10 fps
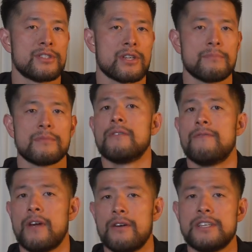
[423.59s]
jump
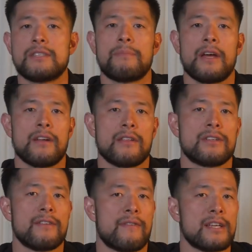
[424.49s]
varies depending on the
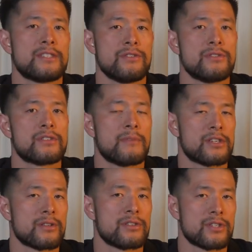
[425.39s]
device used to
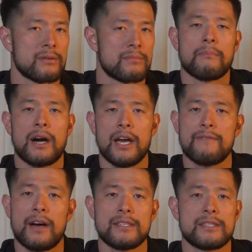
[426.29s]
measure the jump. My
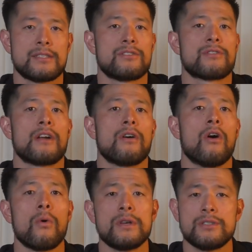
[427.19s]
advice is to try to
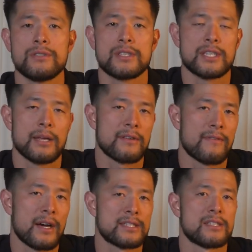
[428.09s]
always use the same
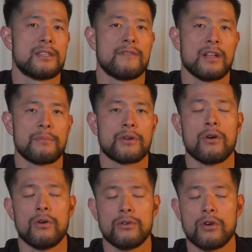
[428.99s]
device to develop your
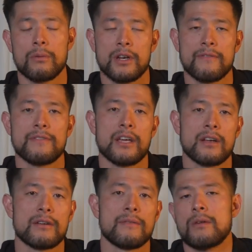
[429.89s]
own normative
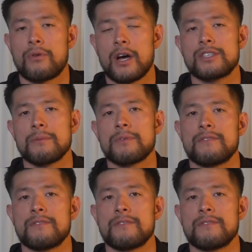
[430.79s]
data. The broad jump